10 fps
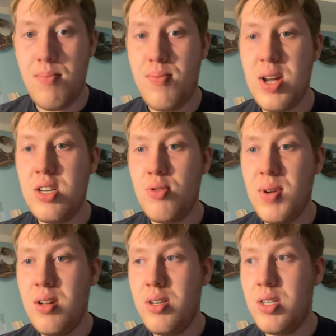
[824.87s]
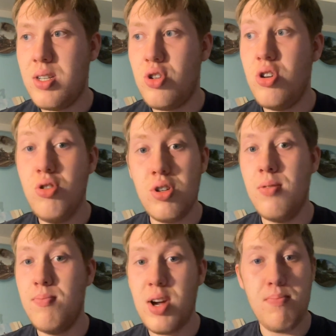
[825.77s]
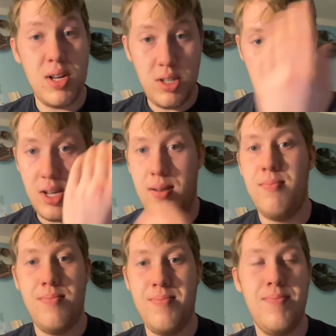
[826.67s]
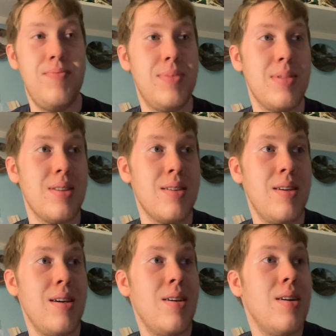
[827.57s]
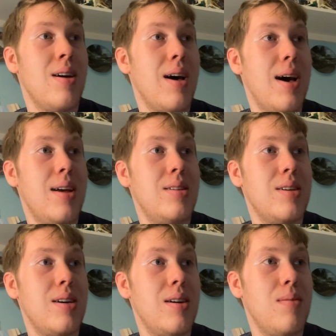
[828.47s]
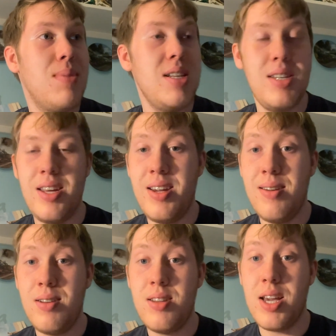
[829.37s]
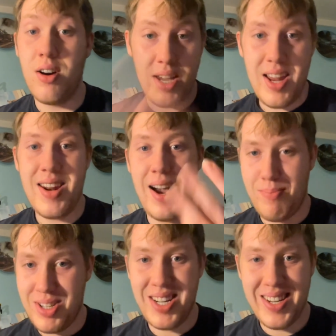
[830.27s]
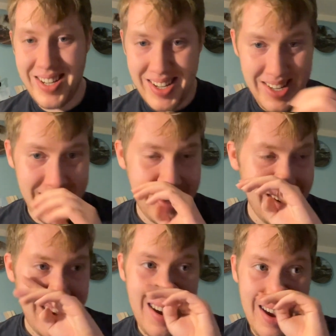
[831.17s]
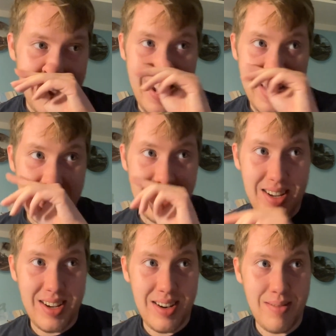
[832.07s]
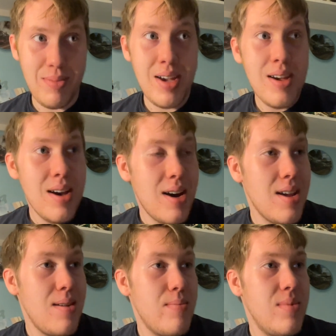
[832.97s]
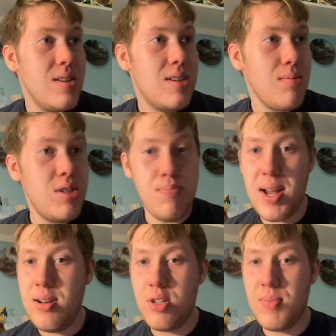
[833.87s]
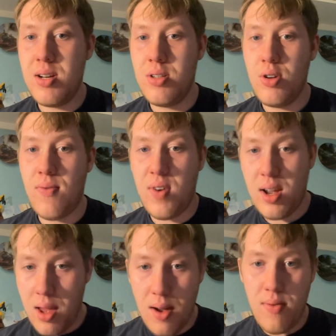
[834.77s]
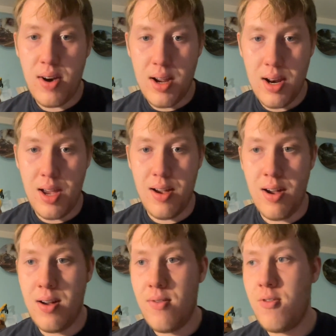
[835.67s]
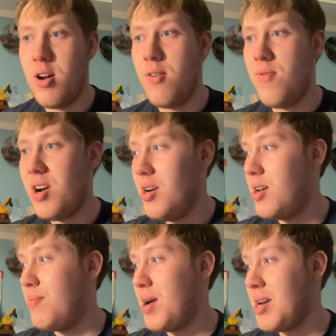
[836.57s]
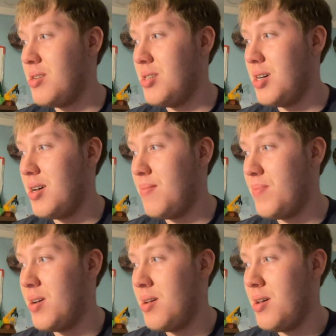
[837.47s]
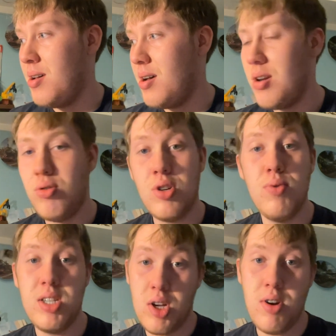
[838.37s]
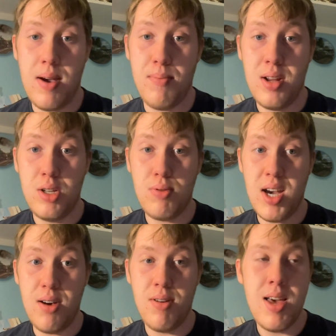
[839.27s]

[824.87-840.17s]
Benjamin's children went missing, and basically they got kidnapped, and then it's up to Benjamin to find them and also rescue them as well.